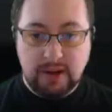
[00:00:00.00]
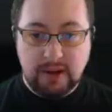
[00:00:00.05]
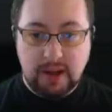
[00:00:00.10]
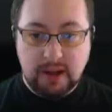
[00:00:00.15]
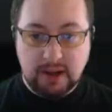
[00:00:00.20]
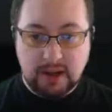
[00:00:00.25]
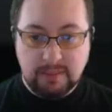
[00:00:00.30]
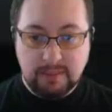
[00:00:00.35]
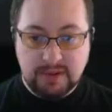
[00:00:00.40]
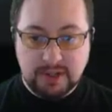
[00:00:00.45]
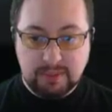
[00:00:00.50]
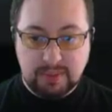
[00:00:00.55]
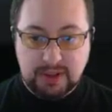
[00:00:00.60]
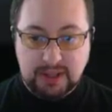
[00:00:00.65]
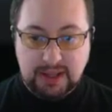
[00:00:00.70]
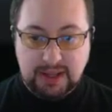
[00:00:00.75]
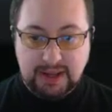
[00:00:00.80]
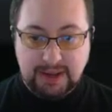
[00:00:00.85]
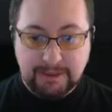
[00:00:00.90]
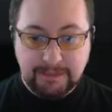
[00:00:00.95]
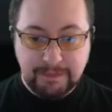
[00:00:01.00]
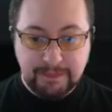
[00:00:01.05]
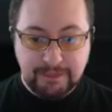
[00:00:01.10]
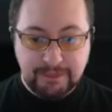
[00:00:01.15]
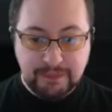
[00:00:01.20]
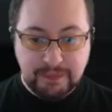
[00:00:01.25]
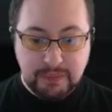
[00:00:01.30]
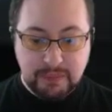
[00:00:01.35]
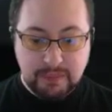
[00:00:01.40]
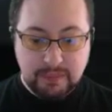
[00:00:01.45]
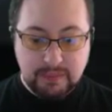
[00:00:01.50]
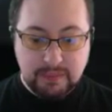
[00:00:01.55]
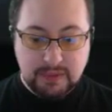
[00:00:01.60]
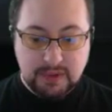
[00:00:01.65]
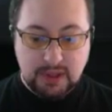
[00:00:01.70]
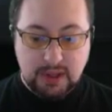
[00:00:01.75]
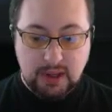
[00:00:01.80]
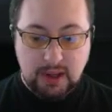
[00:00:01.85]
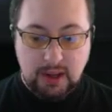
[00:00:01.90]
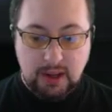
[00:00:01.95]
not come into play.
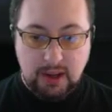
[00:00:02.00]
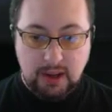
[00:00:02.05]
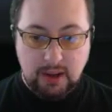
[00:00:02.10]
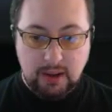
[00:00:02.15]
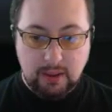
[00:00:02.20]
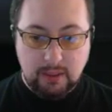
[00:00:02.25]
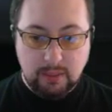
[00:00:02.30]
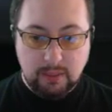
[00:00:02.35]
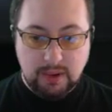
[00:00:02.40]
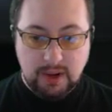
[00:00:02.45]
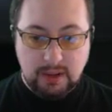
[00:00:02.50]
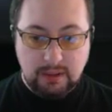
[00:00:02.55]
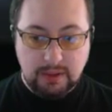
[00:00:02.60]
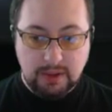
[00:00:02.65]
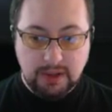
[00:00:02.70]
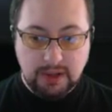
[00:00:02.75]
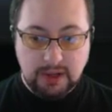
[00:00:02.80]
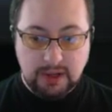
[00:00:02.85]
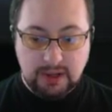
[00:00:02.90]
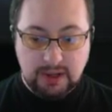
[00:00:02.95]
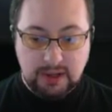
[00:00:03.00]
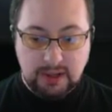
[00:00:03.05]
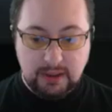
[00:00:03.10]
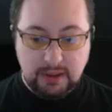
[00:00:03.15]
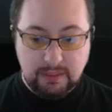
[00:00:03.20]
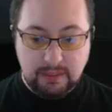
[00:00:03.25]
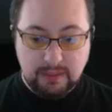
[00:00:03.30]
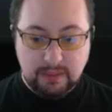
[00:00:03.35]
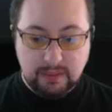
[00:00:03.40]
We're not really going to need